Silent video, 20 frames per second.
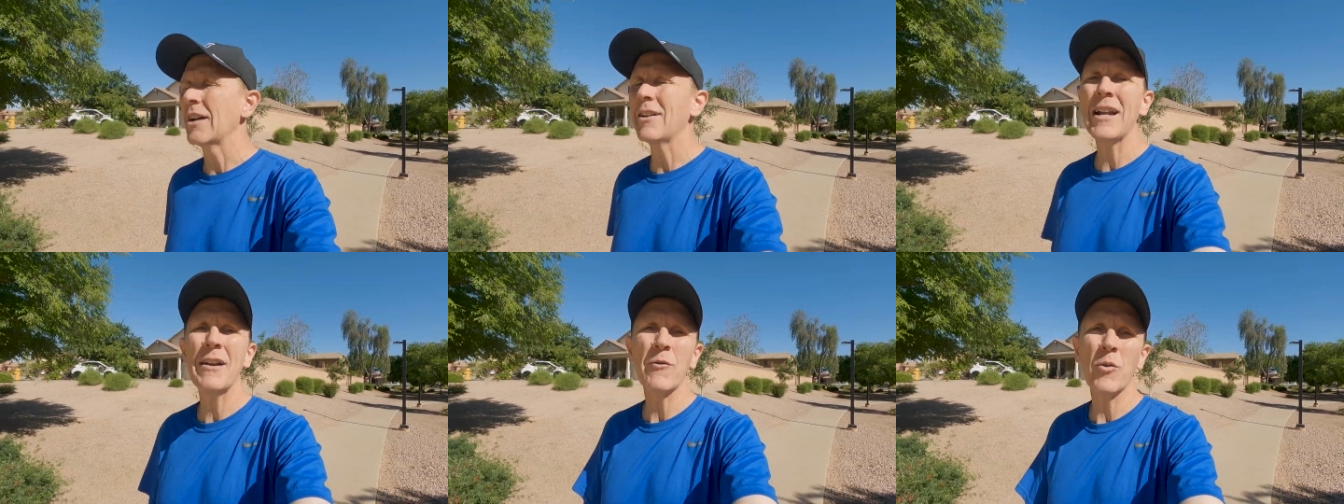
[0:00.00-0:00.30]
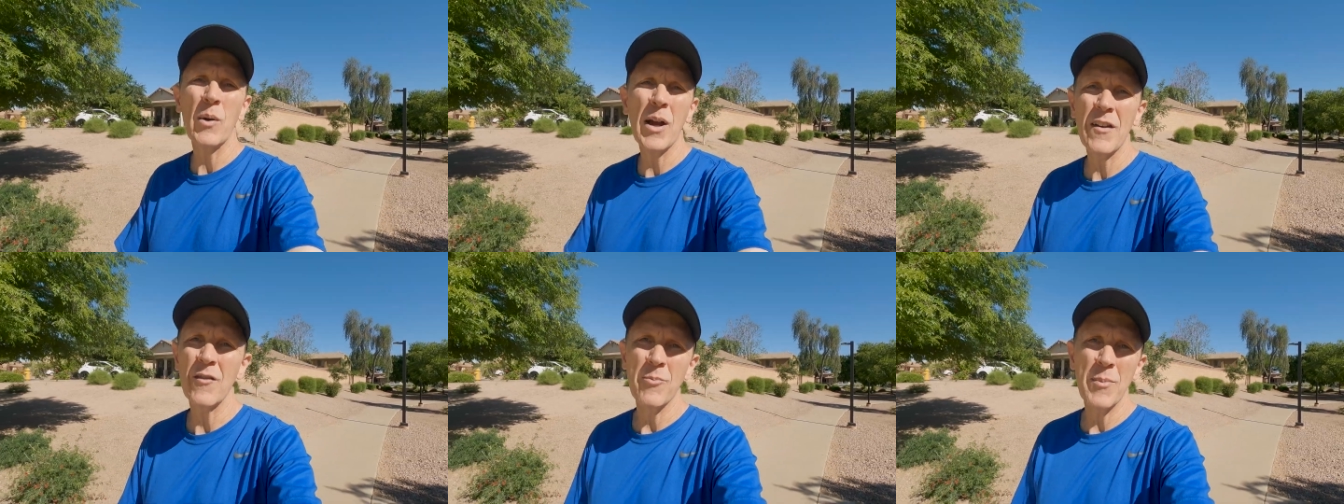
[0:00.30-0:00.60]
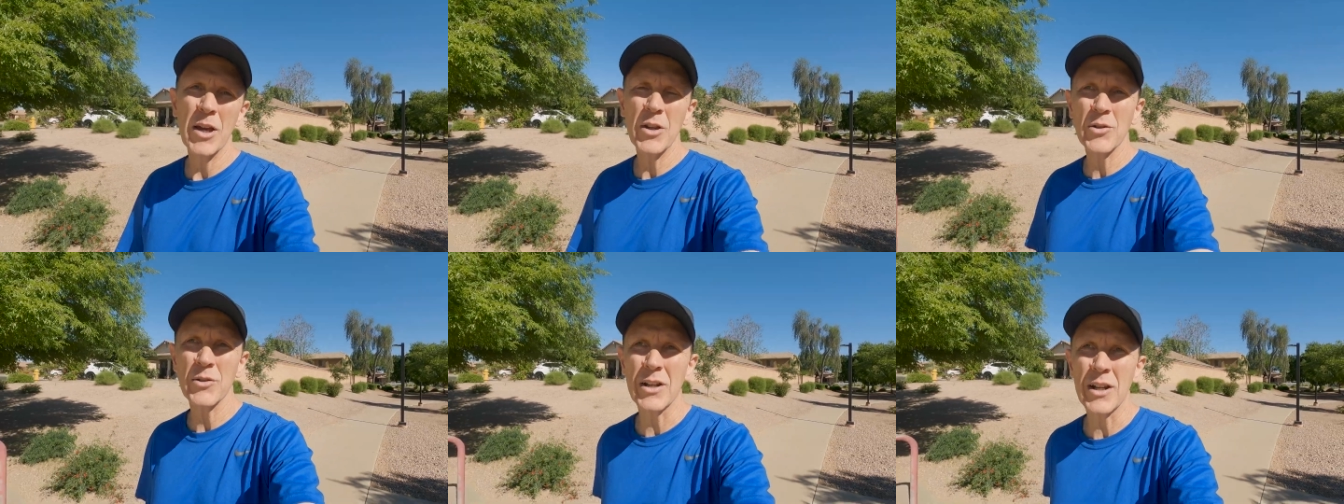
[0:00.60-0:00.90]
I don't have a way
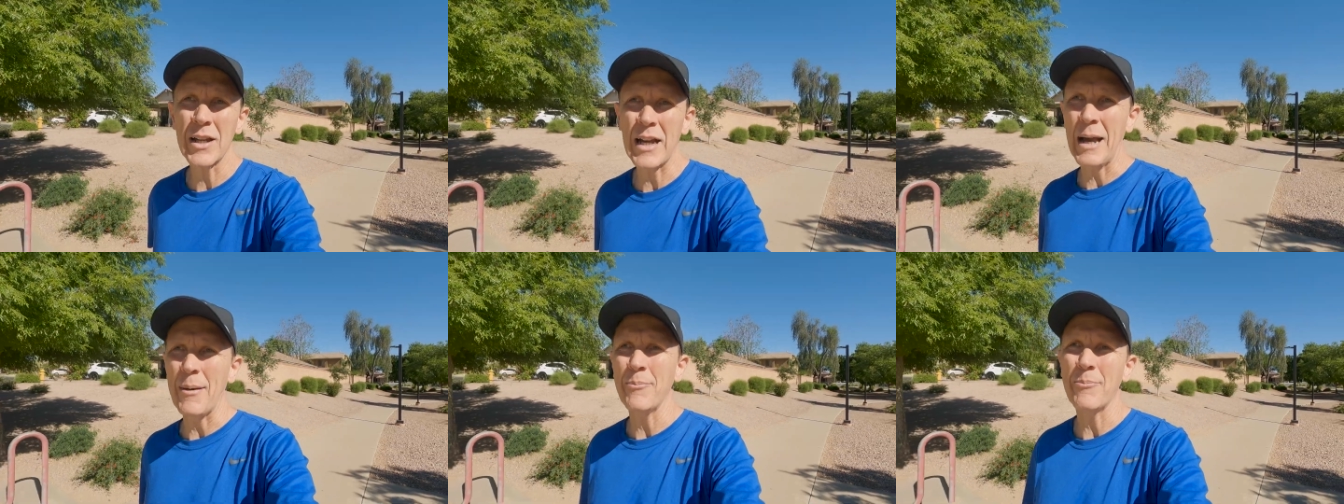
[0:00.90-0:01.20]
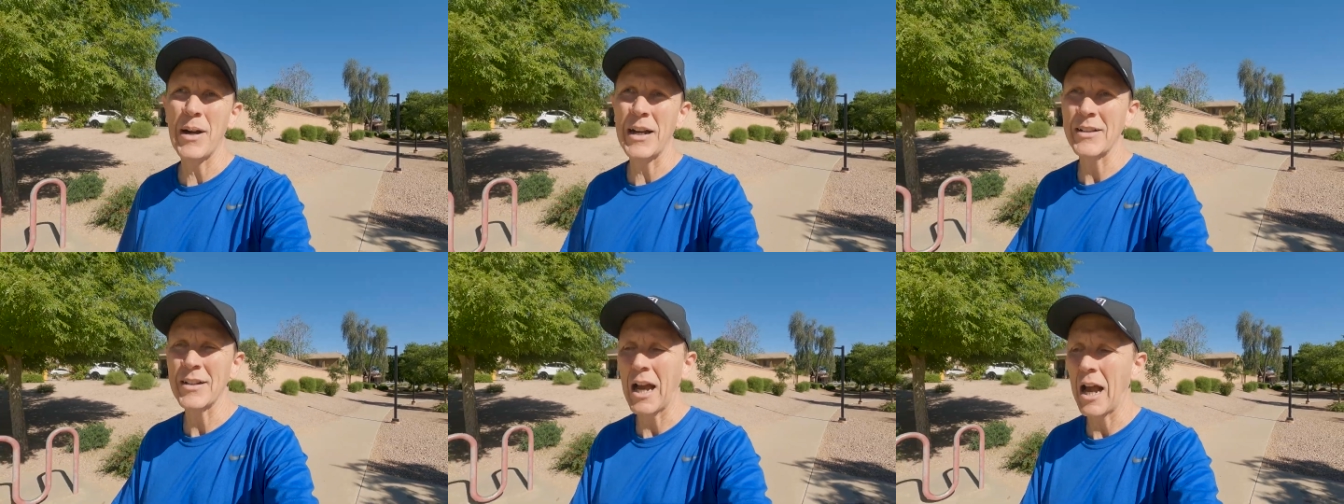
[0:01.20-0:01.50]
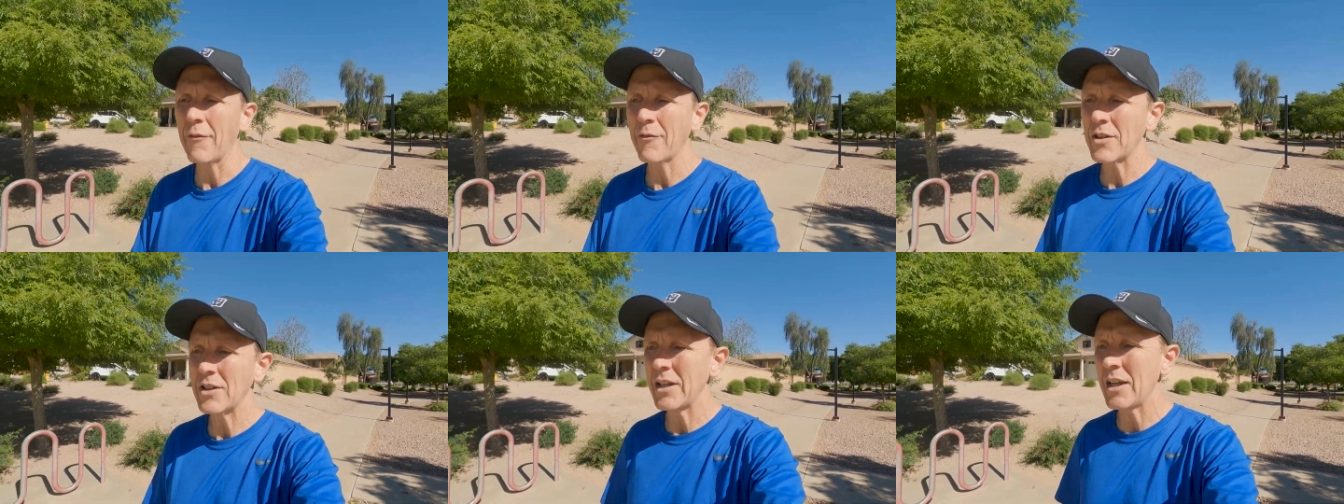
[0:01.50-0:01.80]
of measuring
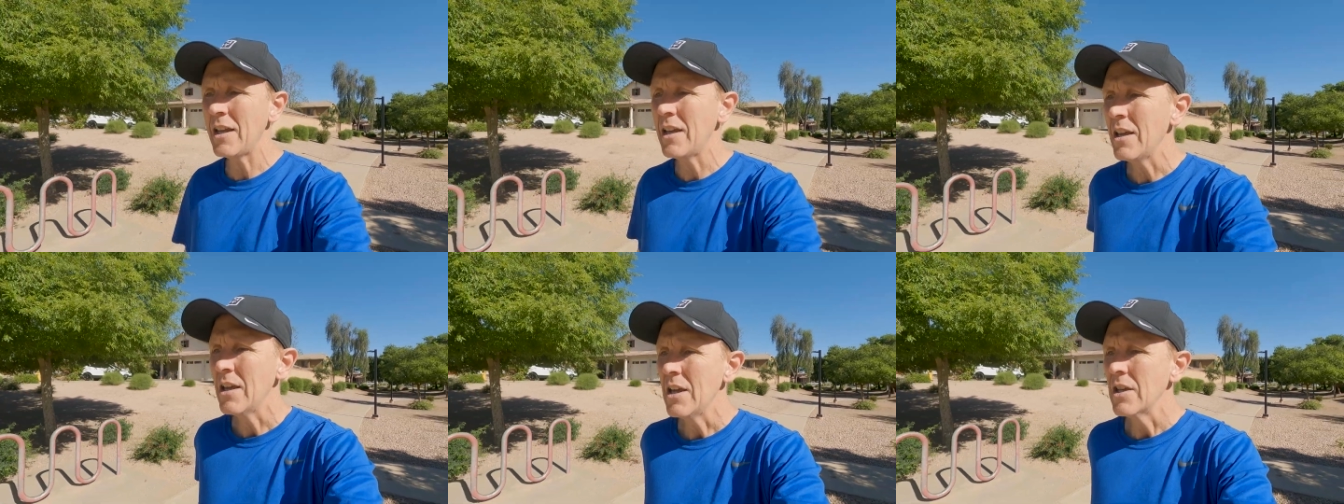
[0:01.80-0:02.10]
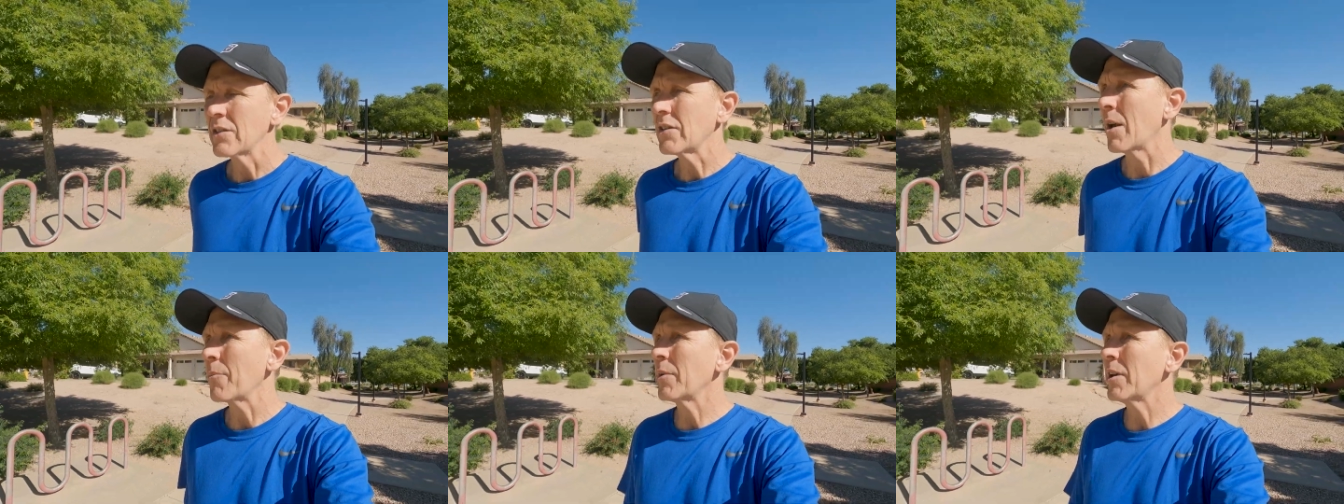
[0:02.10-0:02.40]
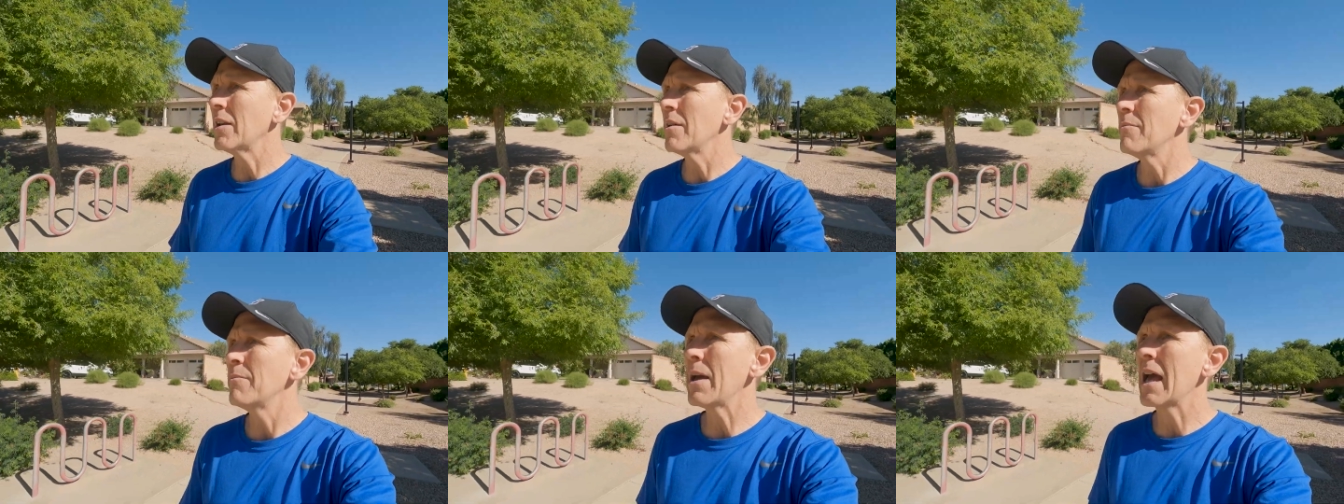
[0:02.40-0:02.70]
mitophagy, so
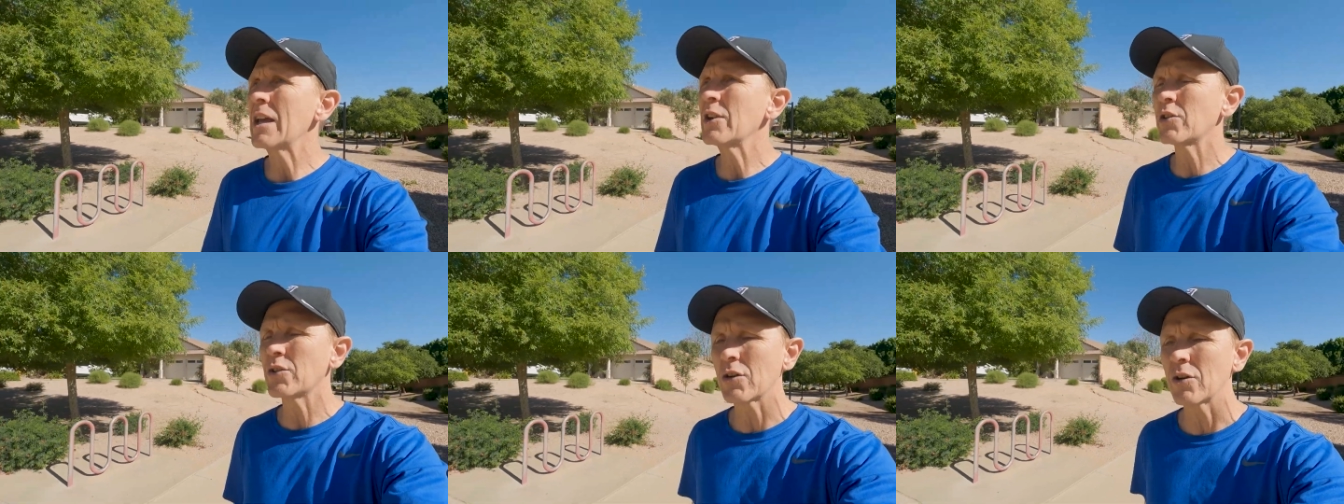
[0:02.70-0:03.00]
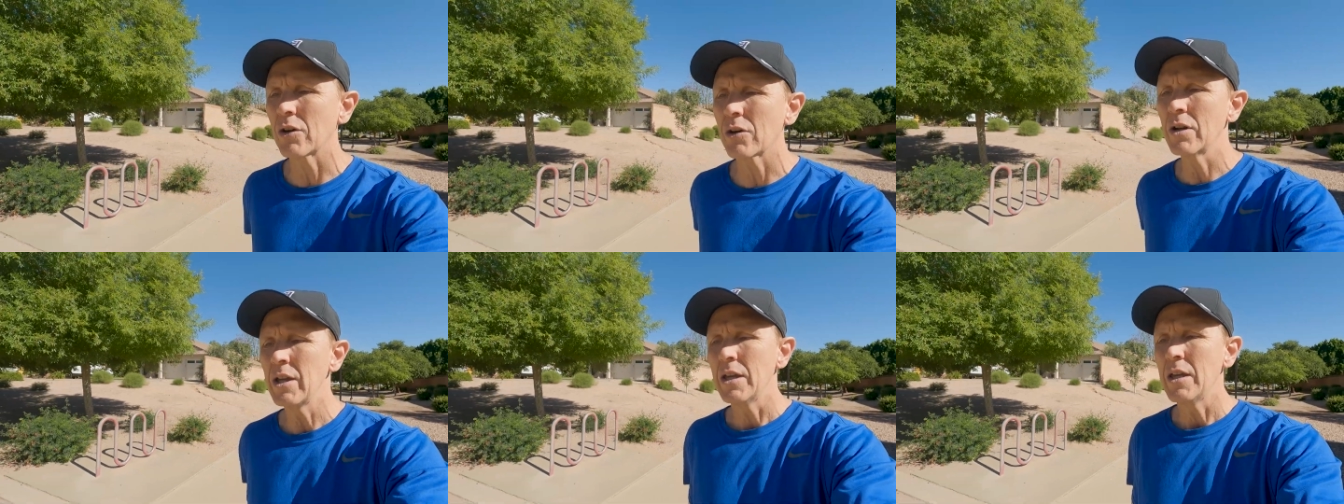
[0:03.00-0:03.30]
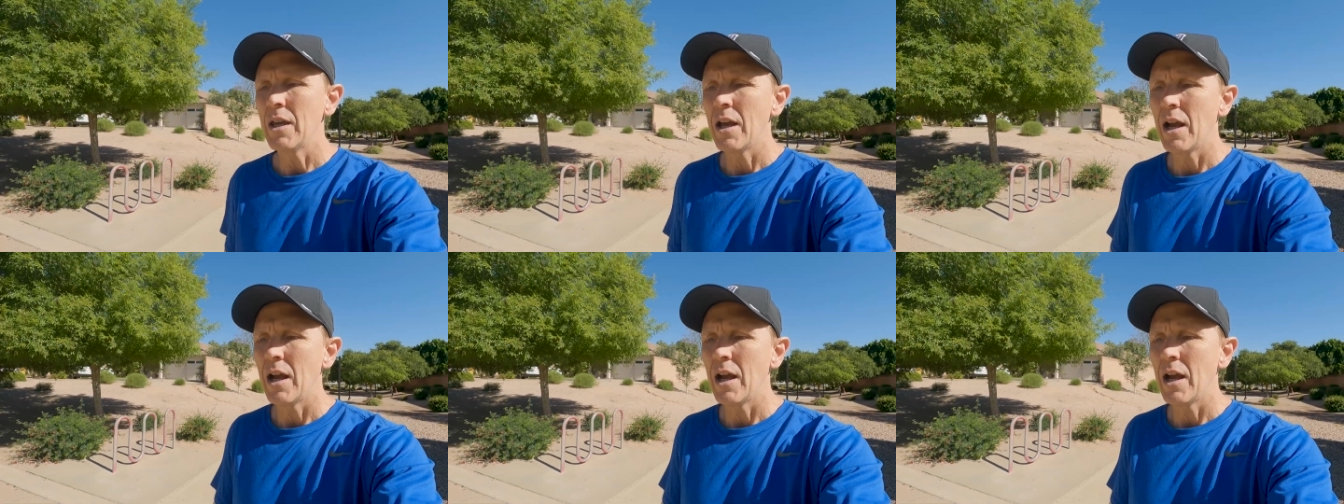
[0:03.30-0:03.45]
I'm gonna measure